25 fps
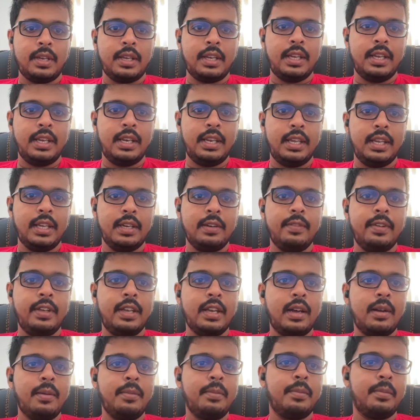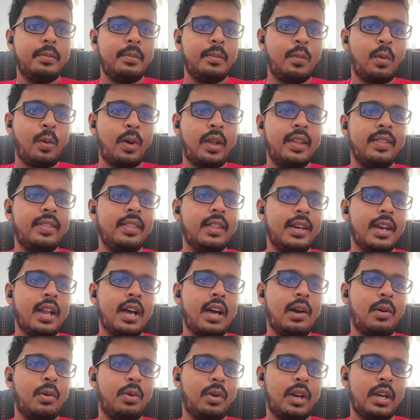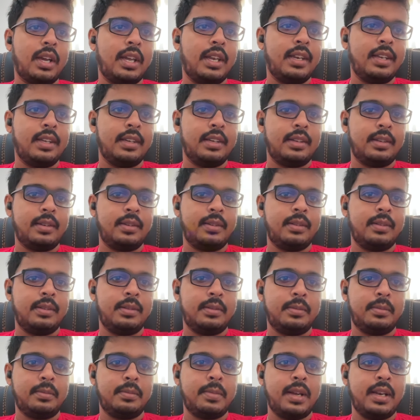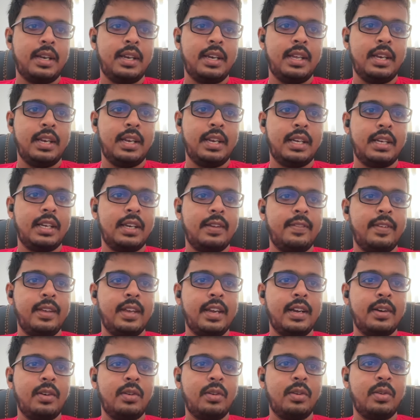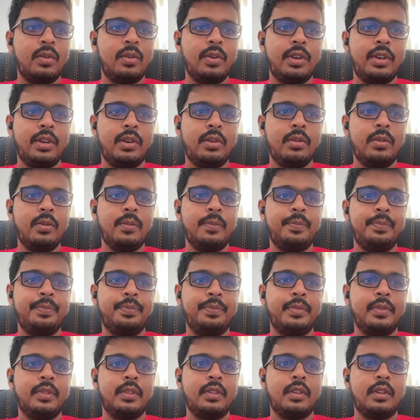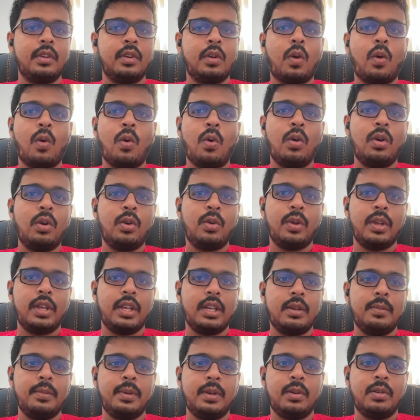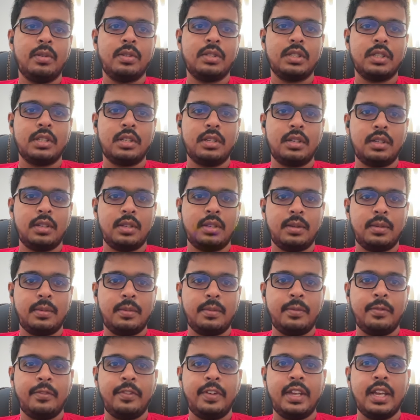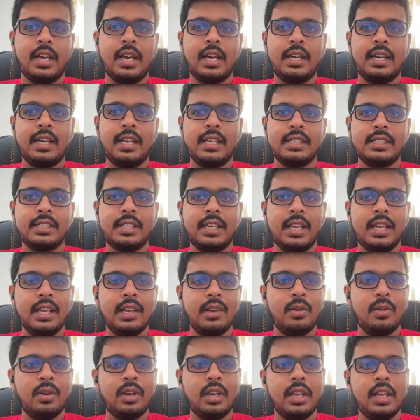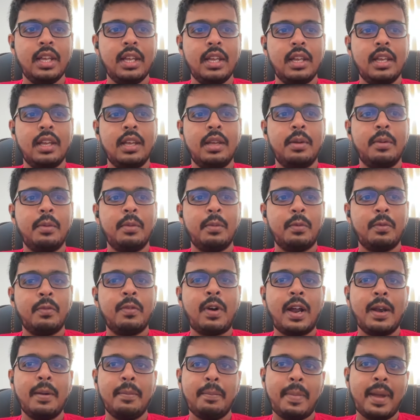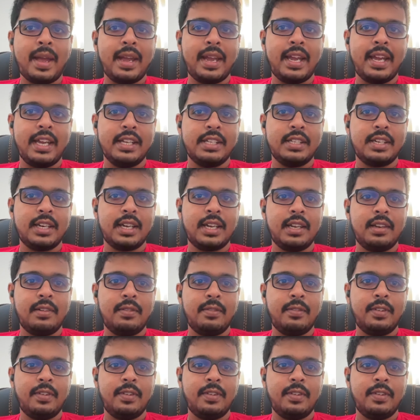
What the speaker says: In here we are mocking the DAO, right? But directly we are not going to call to here because we are testing only one package, right?